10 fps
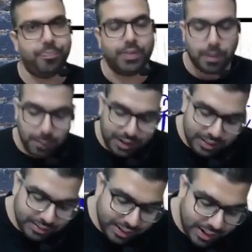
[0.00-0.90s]
But in the
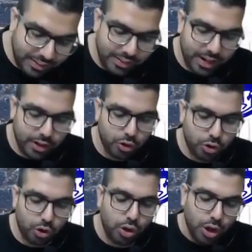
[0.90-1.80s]
second scenario,
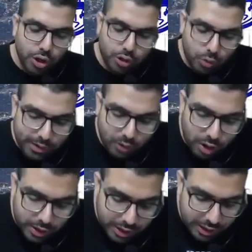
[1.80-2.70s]
you had gone
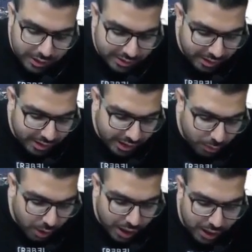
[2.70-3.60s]
ahead and received an
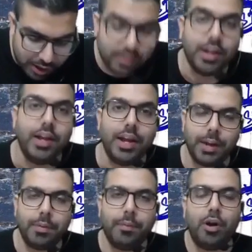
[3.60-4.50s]
advance and
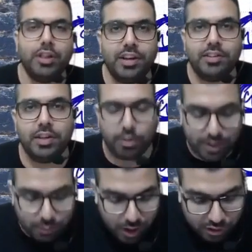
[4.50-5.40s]
Baba on the receipt of
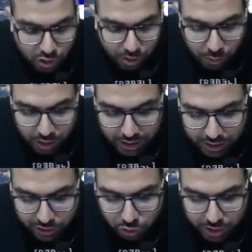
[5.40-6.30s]
advance, you have gone ahead and
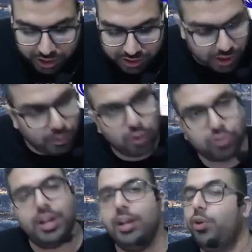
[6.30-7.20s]
issued a receipt voucher.
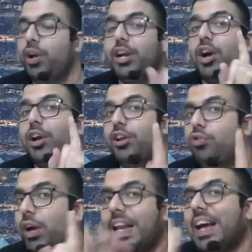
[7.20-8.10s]
You did not issue a
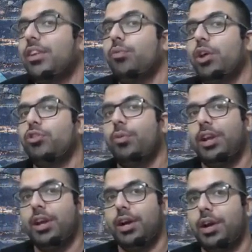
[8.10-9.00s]
tax invoice over
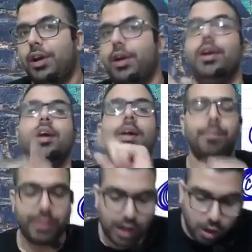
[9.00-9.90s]
here.
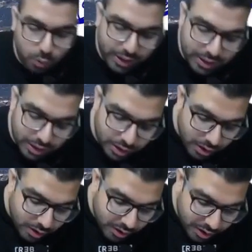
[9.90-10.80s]
Now, when the
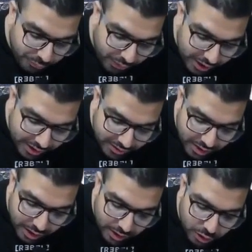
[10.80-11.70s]
refund is
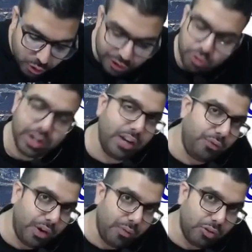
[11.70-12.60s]
done, you issued a refund
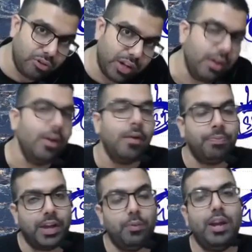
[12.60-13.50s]
voucher. Now,
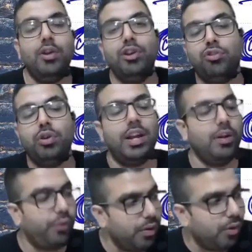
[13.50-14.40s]
when you issued a
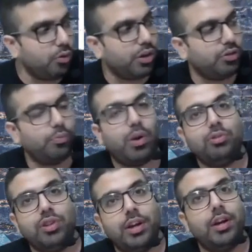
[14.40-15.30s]
refund
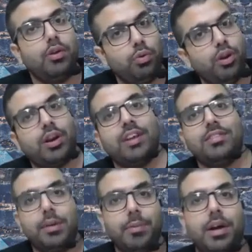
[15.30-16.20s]
voucher to your
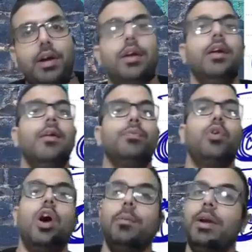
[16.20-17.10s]
customer,
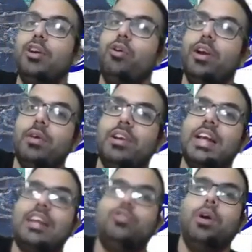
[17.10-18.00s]
Government ko whatever
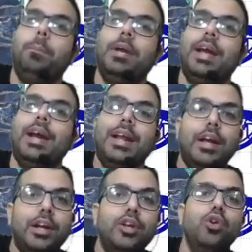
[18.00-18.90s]
tax you have paid,
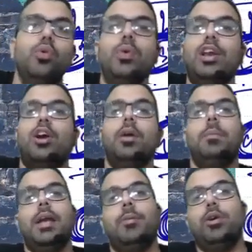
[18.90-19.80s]
you will not be
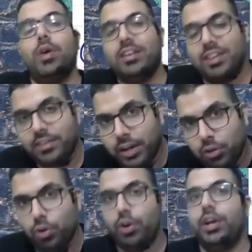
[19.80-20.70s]
able to adjust it through
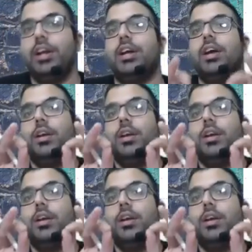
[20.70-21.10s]
your return.